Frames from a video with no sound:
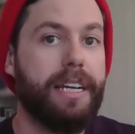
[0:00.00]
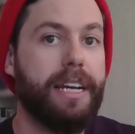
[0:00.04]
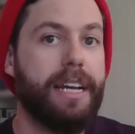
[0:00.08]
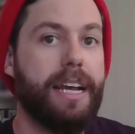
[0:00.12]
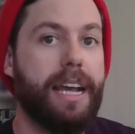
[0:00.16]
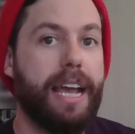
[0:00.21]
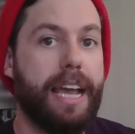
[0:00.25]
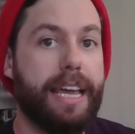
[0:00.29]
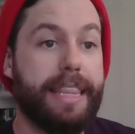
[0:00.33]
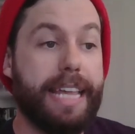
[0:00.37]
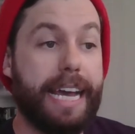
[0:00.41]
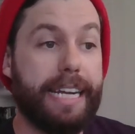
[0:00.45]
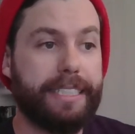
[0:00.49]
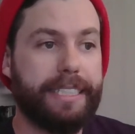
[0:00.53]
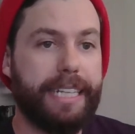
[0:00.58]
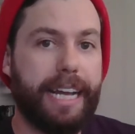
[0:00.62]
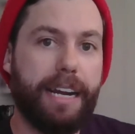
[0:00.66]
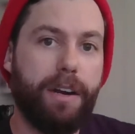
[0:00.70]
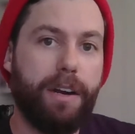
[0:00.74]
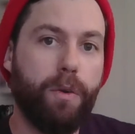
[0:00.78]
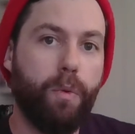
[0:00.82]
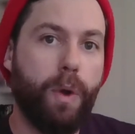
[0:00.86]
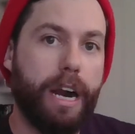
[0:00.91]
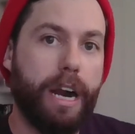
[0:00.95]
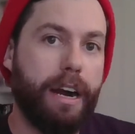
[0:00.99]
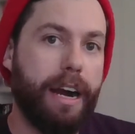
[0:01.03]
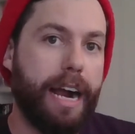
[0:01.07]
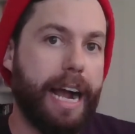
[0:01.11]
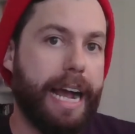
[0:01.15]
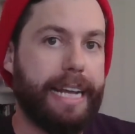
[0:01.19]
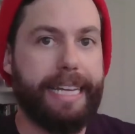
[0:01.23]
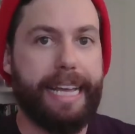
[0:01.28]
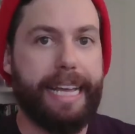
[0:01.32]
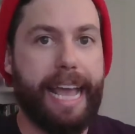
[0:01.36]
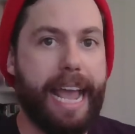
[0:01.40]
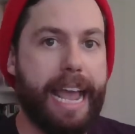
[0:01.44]
and that's kind of where I
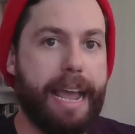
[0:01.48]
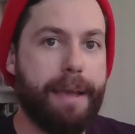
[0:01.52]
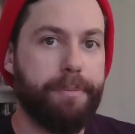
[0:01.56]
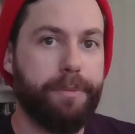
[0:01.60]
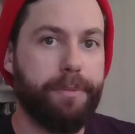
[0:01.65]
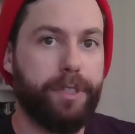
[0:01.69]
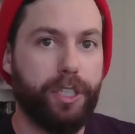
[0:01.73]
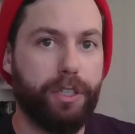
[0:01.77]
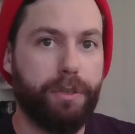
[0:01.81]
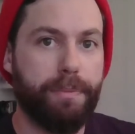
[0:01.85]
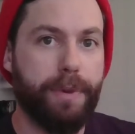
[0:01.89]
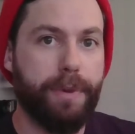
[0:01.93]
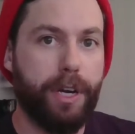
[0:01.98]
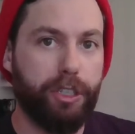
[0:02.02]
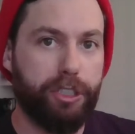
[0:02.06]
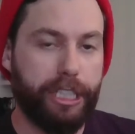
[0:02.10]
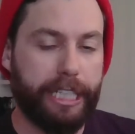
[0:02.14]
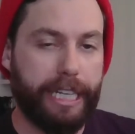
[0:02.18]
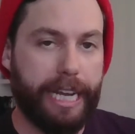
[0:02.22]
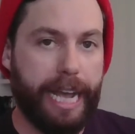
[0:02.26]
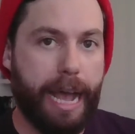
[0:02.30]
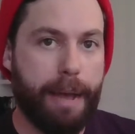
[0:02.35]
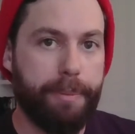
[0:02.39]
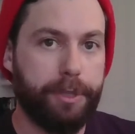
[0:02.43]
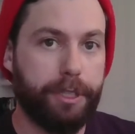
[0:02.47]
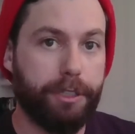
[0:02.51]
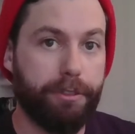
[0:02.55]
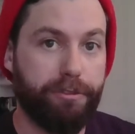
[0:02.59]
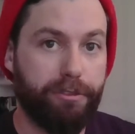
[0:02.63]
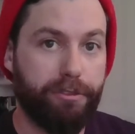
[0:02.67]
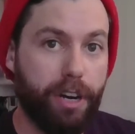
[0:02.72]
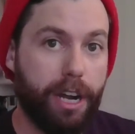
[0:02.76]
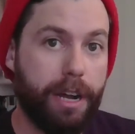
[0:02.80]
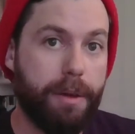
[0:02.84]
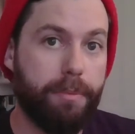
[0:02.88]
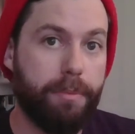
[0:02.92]
came to motion capture
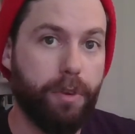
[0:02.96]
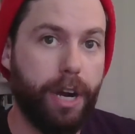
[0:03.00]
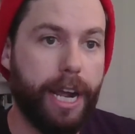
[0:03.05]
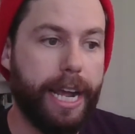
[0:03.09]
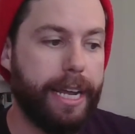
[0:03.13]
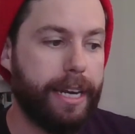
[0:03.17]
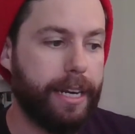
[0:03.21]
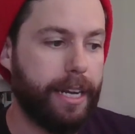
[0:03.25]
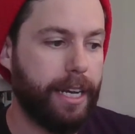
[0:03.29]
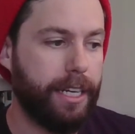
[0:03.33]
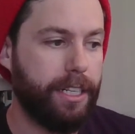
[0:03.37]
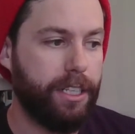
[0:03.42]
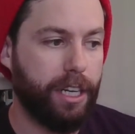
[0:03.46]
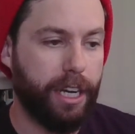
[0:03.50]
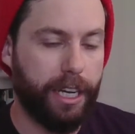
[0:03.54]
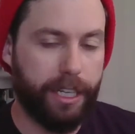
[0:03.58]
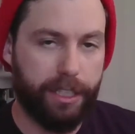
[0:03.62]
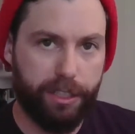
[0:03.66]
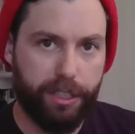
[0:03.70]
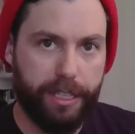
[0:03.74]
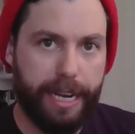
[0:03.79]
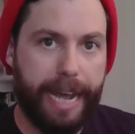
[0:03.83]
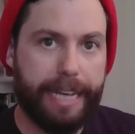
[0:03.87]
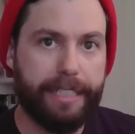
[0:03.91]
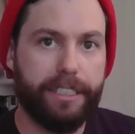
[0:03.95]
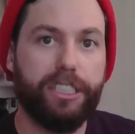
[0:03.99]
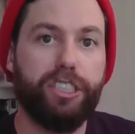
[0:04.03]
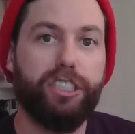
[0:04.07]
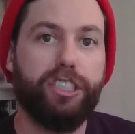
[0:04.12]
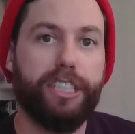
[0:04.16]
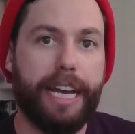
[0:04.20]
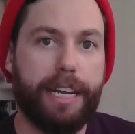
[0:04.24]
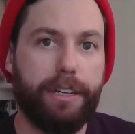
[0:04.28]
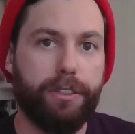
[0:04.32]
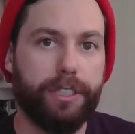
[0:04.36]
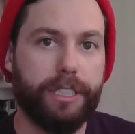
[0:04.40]
from, right, as a
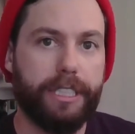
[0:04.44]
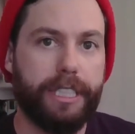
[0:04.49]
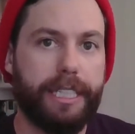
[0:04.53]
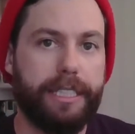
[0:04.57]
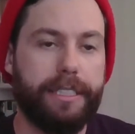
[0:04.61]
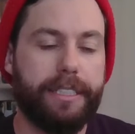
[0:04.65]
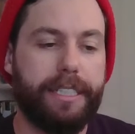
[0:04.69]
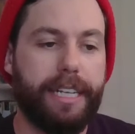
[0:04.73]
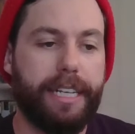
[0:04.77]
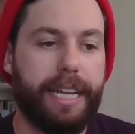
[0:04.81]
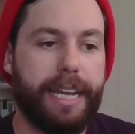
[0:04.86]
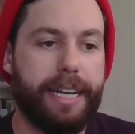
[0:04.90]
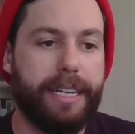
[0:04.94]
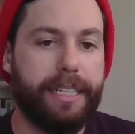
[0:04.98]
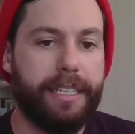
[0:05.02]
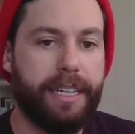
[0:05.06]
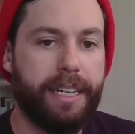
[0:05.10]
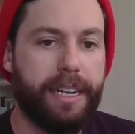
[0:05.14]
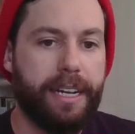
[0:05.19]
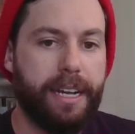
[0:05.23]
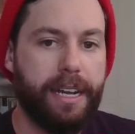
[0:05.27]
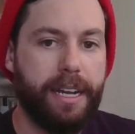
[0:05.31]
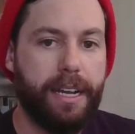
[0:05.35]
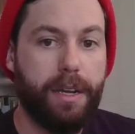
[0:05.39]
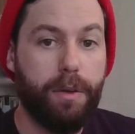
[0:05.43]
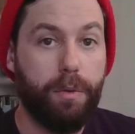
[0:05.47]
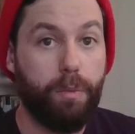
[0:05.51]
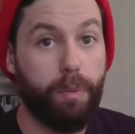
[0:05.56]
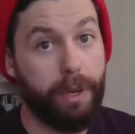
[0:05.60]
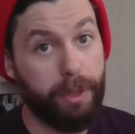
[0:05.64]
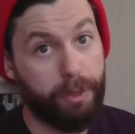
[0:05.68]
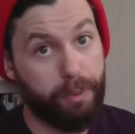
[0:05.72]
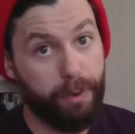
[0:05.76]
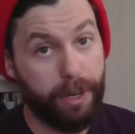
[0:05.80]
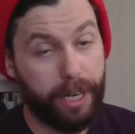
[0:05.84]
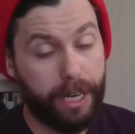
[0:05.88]
generalist. And
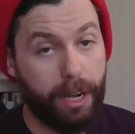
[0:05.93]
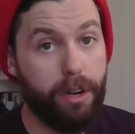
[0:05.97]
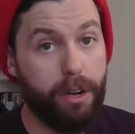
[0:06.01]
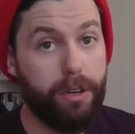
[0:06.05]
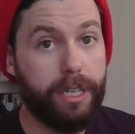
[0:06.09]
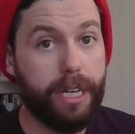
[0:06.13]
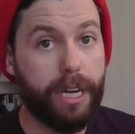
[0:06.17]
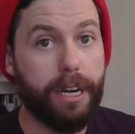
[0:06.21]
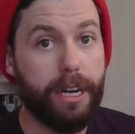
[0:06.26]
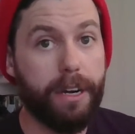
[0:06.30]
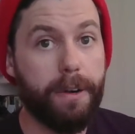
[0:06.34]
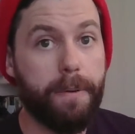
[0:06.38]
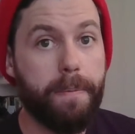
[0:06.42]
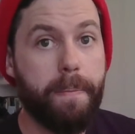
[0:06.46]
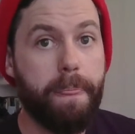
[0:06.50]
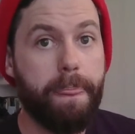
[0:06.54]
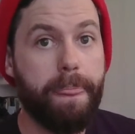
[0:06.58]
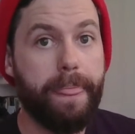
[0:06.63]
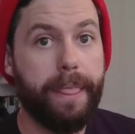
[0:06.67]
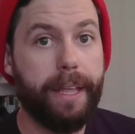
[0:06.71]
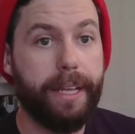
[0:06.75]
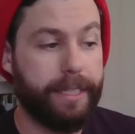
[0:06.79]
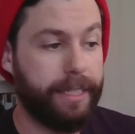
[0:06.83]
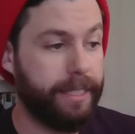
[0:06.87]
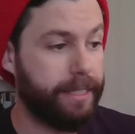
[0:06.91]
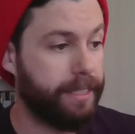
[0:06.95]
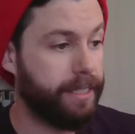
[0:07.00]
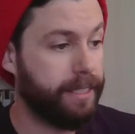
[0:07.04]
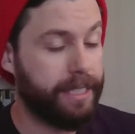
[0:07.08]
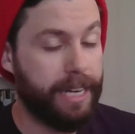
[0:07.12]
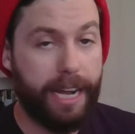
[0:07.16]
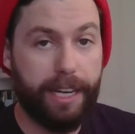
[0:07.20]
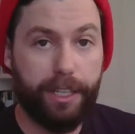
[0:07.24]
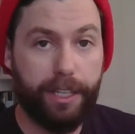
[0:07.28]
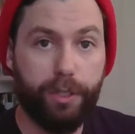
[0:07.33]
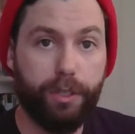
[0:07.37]
with Rokoko, and this is
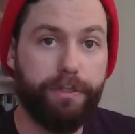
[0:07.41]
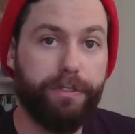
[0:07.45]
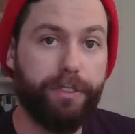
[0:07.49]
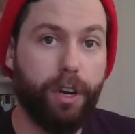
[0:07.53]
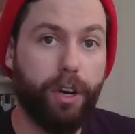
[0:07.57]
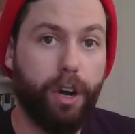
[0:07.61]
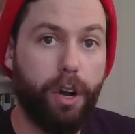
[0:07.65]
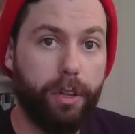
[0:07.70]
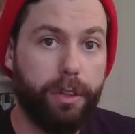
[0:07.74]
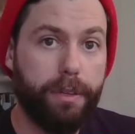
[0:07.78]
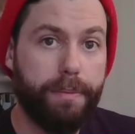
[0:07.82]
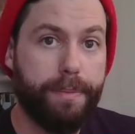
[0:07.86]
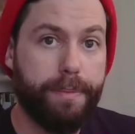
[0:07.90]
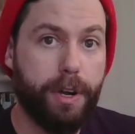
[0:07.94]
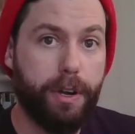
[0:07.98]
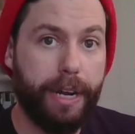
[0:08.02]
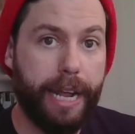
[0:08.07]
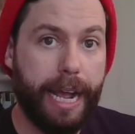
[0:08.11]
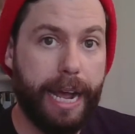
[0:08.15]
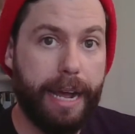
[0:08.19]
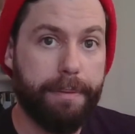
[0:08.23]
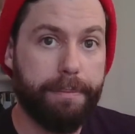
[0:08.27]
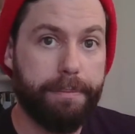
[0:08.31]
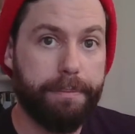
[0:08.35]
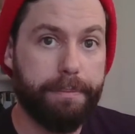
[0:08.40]
not true for all the MoCap